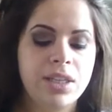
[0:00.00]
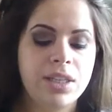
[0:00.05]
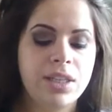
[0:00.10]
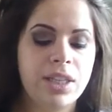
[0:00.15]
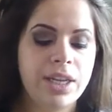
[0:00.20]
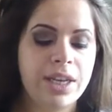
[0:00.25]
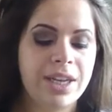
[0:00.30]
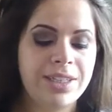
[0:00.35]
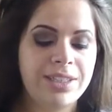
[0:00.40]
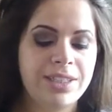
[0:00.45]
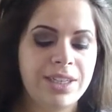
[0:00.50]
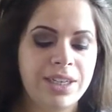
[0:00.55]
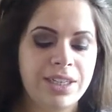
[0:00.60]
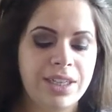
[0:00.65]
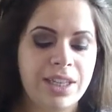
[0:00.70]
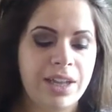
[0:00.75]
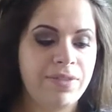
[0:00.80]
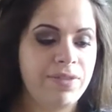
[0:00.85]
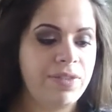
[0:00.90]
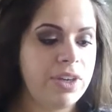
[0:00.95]
Like I said in
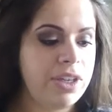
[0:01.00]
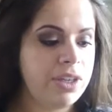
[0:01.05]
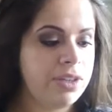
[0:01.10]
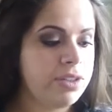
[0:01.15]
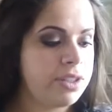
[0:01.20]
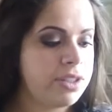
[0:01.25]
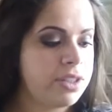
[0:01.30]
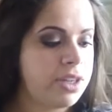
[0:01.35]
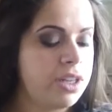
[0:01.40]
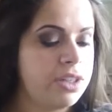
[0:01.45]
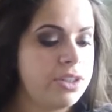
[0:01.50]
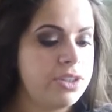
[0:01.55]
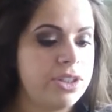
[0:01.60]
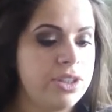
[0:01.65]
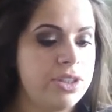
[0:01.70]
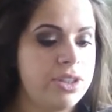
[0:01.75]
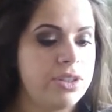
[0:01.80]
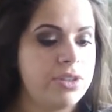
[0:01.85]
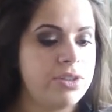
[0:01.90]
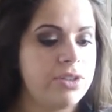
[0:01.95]
that video, this color is a
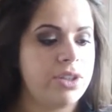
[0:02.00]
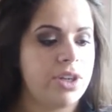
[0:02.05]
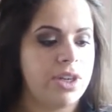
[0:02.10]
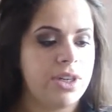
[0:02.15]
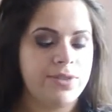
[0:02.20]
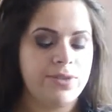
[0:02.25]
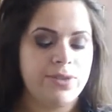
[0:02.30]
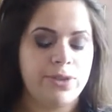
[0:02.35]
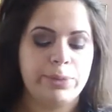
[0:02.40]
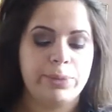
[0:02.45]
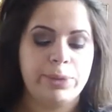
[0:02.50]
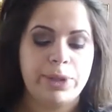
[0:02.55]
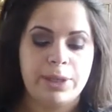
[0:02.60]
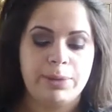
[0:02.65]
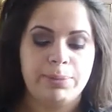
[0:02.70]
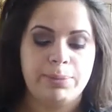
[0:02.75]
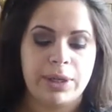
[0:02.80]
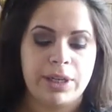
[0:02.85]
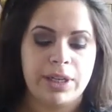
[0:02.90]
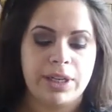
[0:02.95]
little dark for me,
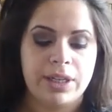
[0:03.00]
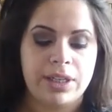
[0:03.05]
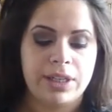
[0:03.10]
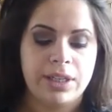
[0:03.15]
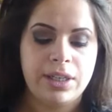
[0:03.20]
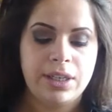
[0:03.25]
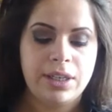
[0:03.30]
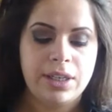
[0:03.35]
but